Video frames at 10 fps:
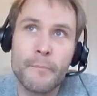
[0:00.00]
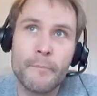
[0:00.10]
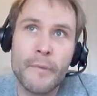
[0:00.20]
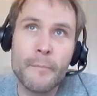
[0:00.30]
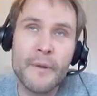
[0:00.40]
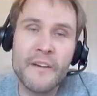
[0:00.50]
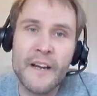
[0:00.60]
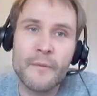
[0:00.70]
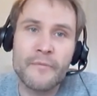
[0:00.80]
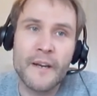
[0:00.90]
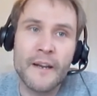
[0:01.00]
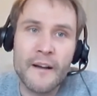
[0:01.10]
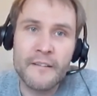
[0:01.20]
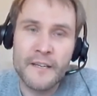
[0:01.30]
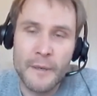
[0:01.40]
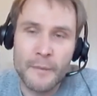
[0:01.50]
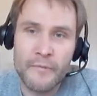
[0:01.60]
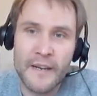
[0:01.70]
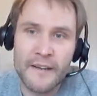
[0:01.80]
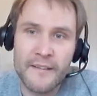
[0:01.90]
by being very upfront and asking people
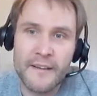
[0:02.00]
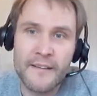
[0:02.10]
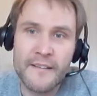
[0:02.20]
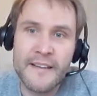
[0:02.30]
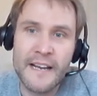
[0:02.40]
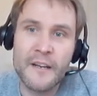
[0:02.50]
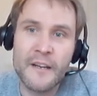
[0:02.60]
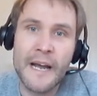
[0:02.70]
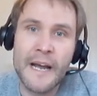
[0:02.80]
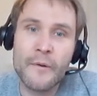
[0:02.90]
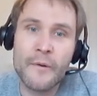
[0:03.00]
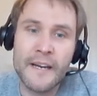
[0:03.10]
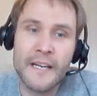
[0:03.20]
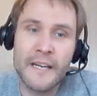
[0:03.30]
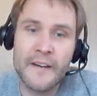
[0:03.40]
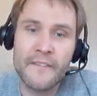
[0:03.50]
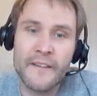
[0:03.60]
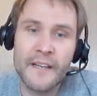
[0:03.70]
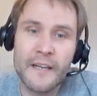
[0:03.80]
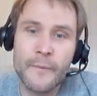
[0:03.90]
for legacies and telling them how they can leave a
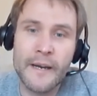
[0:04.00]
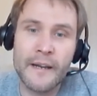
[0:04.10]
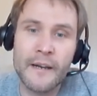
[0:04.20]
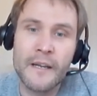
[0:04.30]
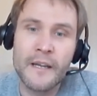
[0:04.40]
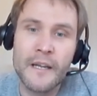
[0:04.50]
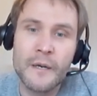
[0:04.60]
gift in their will,